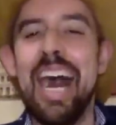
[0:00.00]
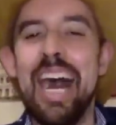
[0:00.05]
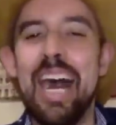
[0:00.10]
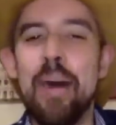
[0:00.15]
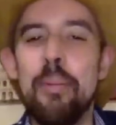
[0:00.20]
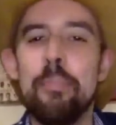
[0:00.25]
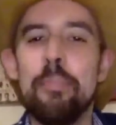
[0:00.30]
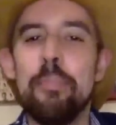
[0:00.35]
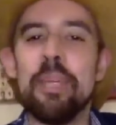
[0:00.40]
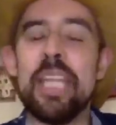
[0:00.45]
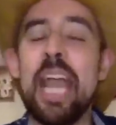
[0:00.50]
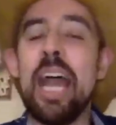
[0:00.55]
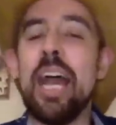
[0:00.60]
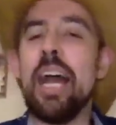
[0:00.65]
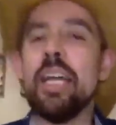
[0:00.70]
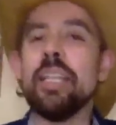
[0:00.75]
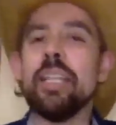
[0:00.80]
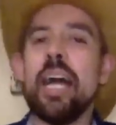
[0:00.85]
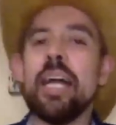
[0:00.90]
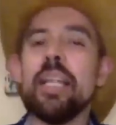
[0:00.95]
uh, but yeah,
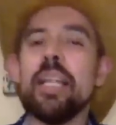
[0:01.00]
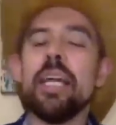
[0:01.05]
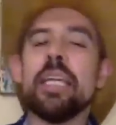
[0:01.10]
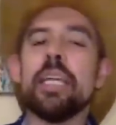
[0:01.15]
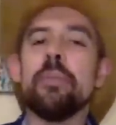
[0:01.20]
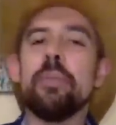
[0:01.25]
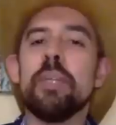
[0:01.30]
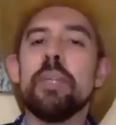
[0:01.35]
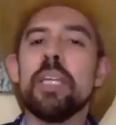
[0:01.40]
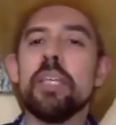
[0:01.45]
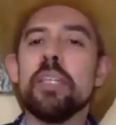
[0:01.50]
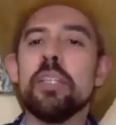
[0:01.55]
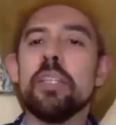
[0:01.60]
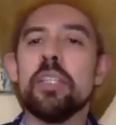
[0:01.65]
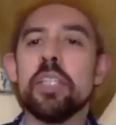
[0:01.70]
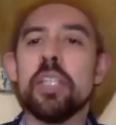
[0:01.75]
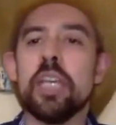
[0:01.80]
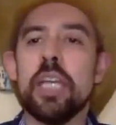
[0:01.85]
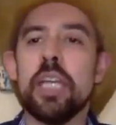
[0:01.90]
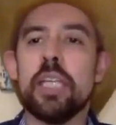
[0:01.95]
I, I, like it because
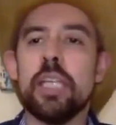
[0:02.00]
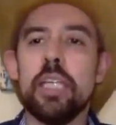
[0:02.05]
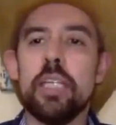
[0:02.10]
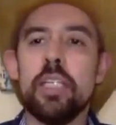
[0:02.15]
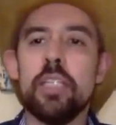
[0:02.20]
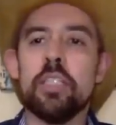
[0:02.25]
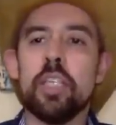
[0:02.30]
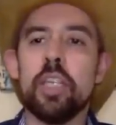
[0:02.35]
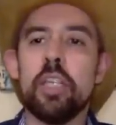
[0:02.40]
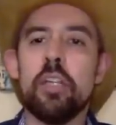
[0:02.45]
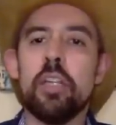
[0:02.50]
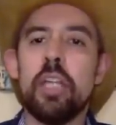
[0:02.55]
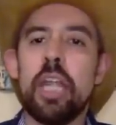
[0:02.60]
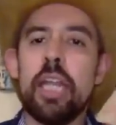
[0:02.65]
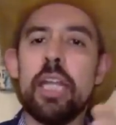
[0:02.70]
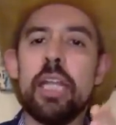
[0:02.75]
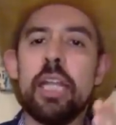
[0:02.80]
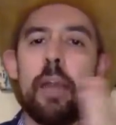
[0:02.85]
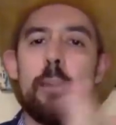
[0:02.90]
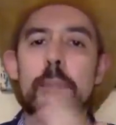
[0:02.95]
it's like it's, so you're
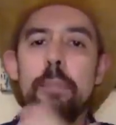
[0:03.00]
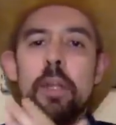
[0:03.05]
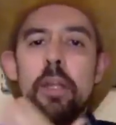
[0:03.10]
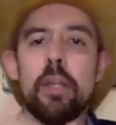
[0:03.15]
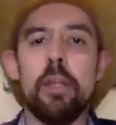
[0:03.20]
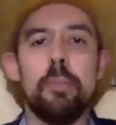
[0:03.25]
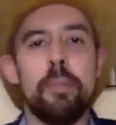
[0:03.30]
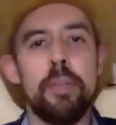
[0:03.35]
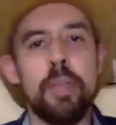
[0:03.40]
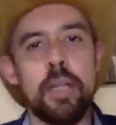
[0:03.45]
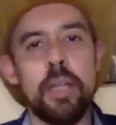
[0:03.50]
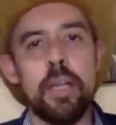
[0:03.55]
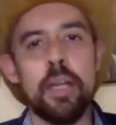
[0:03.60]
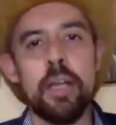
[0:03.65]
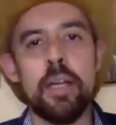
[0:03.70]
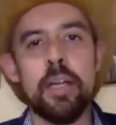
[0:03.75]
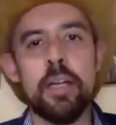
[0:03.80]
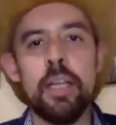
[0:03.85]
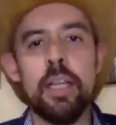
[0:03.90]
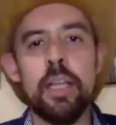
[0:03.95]
getting that peer to
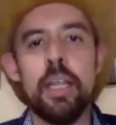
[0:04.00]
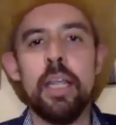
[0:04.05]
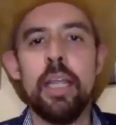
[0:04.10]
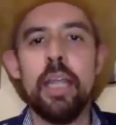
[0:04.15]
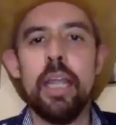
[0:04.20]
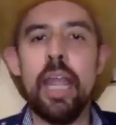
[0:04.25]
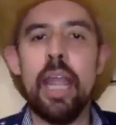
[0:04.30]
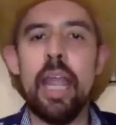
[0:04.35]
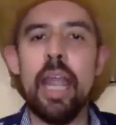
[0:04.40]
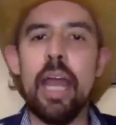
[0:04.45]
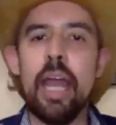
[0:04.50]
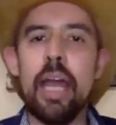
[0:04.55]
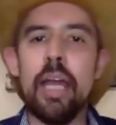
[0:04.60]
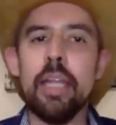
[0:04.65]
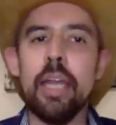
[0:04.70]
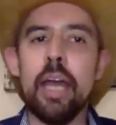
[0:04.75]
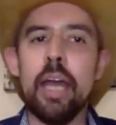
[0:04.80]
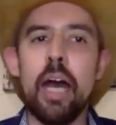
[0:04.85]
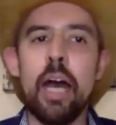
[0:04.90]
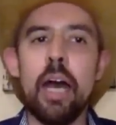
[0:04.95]
peer,
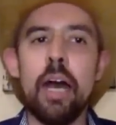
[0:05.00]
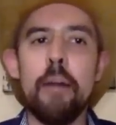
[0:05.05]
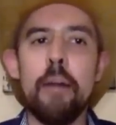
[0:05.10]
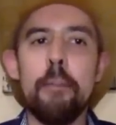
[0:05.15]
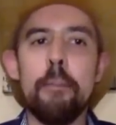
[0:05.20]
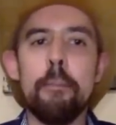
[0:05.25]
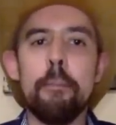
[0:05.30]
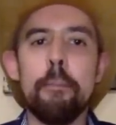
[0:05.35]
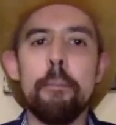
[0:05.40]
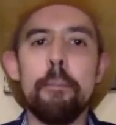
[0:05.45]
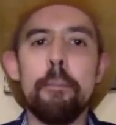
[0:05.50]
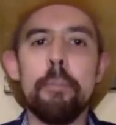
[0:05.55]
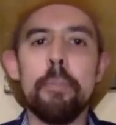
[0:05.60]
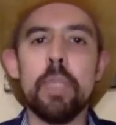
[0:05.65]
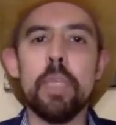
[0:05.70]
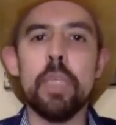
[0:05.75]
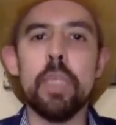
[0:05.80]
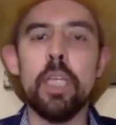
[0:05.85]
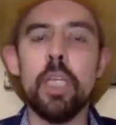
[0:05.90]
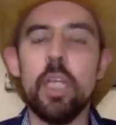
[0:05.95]
and um,
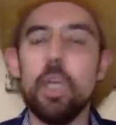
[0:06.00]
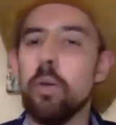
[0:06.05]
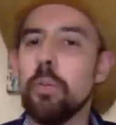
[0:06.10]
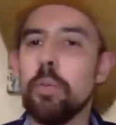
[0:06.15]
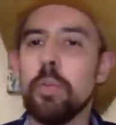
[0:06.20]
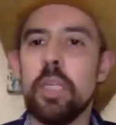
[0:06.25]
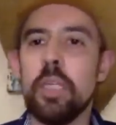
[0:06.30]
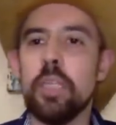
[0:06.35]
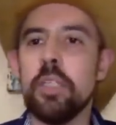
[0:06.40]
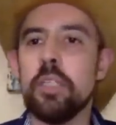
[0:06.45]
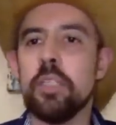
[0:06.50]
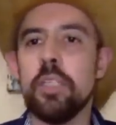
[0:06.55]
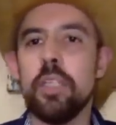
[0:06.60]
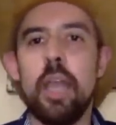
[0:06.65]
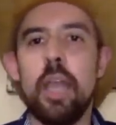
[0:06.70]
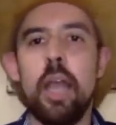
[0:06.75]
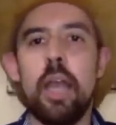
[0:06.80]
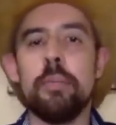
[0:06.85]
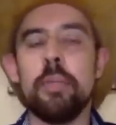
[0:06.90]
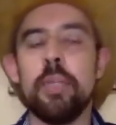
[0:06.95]
you know it's
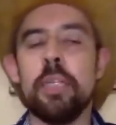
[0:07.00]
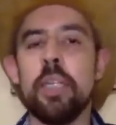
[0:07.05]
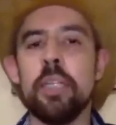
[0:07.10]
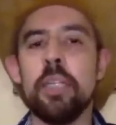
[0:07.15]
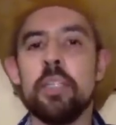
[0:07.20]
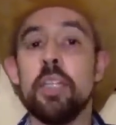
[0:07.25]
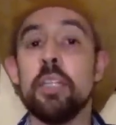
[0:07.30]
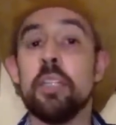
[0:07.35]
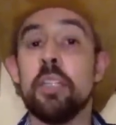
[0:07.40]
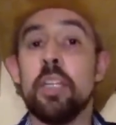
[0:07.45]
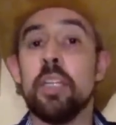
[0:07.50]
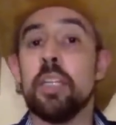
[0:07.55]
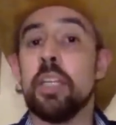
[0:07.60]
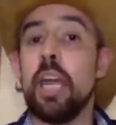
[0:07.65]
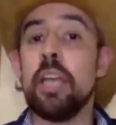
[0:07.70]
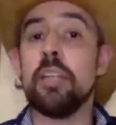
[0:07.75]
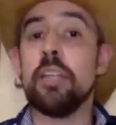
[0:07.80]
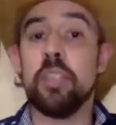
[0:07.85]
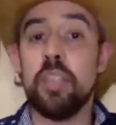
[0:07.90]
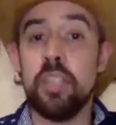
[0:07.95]
I mean it's it's
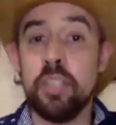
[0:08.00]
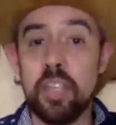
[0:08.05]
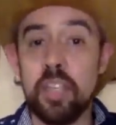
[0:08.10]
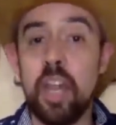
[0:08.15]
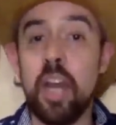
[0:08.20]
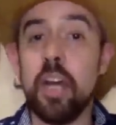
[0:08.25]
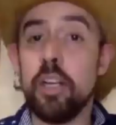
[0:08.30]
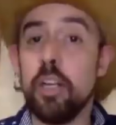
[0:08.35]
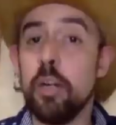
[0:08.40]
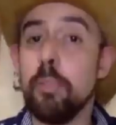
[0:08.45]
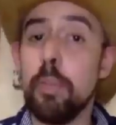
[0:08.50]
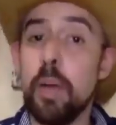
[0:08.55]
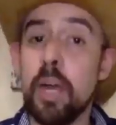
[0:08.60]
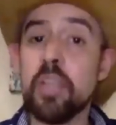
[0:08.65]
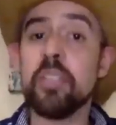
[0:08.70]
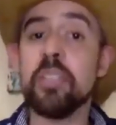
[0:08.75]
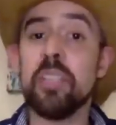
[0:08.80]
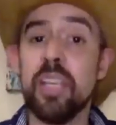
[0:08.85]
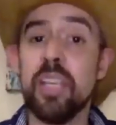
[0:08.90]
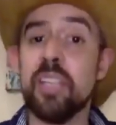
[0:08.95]
guys it's a hundred
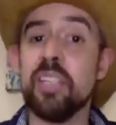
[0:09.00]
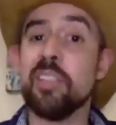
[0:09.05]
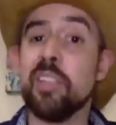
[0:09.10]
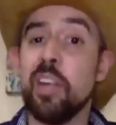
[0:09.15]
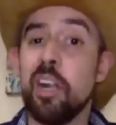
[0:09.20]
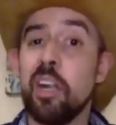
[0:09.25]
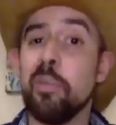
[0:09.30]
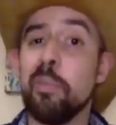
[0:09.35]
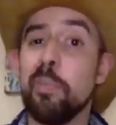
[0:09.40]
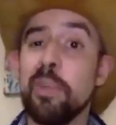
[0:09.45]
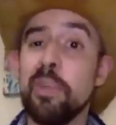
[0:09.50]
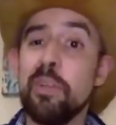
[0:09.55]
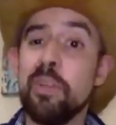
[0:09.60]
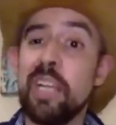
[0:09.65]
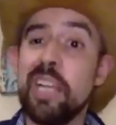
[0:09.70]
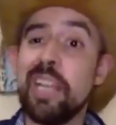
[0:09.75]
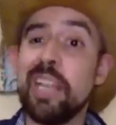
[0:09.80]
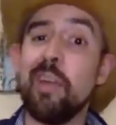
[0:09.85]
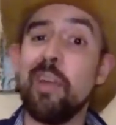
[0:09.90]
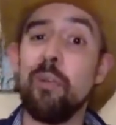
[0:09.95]
bucks to get started, but you
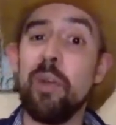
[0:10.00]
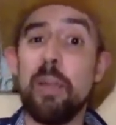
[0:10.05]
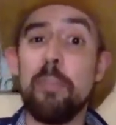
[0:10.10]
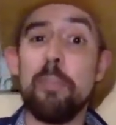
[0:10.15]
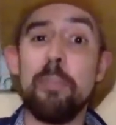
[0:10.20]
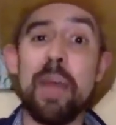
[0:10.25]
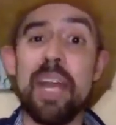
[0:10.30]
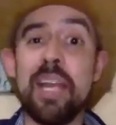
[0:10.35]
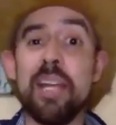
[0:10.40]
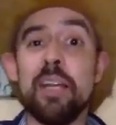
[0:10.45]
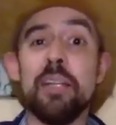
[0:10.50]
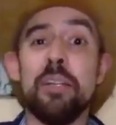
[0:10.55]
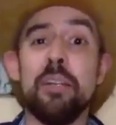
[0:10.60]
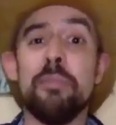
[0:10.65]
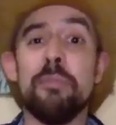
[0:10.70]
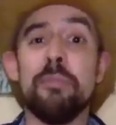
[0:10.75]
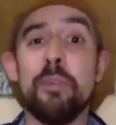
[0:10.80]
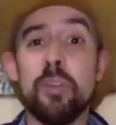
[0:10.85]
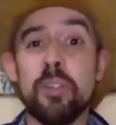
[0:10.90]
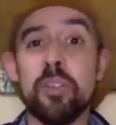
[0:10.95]
get that right back on
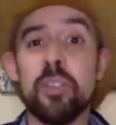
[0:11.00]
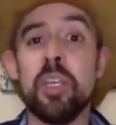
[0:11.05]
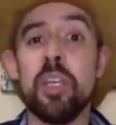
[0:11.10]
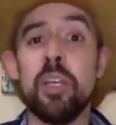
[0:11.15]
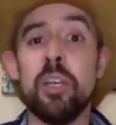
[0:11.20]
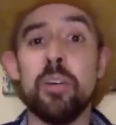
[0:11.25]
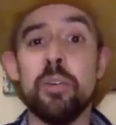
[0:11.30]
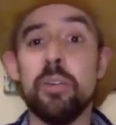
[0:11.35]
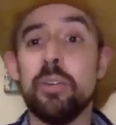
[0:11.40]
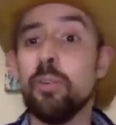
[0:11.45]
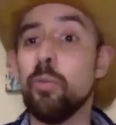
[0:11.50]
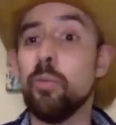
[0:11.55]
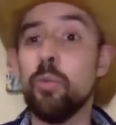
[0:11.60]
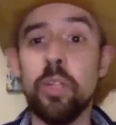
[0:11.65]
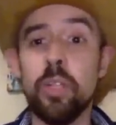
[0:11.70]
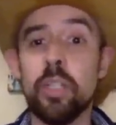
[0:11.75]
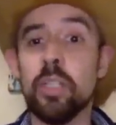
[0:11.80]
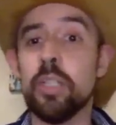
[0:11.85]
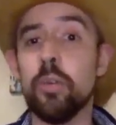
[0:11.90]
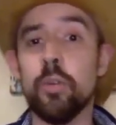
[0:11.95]
your first sale.
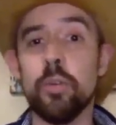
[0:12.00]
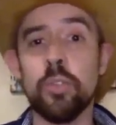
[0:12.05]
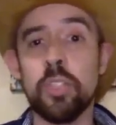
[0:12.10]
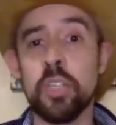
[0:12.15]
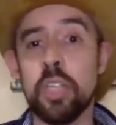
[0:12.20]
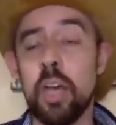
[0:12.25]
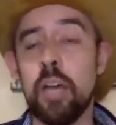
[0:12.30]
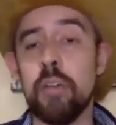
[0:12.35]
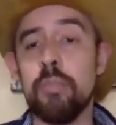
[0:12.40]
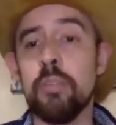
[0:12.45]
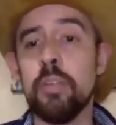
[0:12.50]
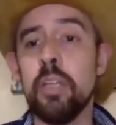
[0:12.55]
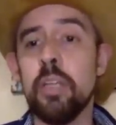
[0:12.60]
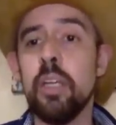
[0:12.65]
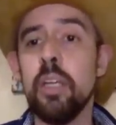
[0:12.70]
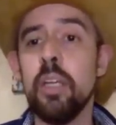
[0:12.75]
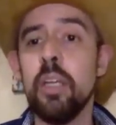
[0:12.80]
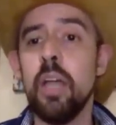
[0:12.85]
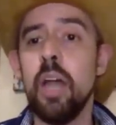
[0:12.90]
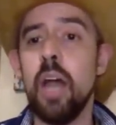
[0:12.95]
Really cool stuff.
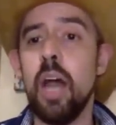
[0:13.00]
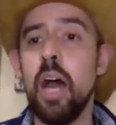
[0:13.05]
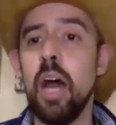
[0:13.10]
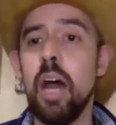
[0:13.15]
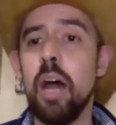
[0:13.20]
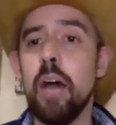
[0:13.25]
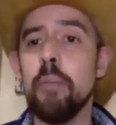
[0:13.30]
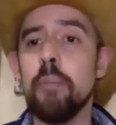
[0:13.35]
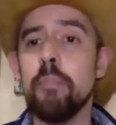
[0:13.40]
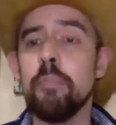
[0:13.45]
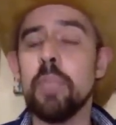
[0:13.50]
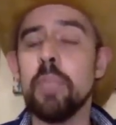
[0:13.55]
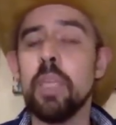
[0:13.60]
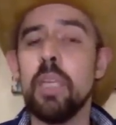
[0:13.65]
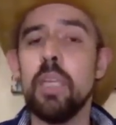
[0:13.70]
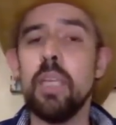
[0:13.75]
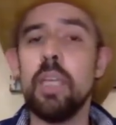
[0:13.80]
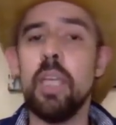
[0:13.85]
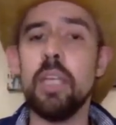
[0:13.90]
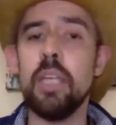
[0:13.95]
Um,
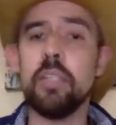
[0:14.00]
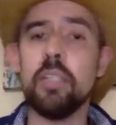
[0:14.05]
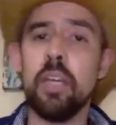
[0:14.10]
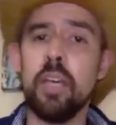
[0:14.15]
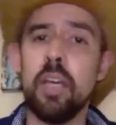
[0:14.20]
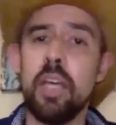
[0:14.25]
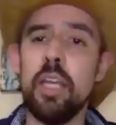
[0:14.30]
150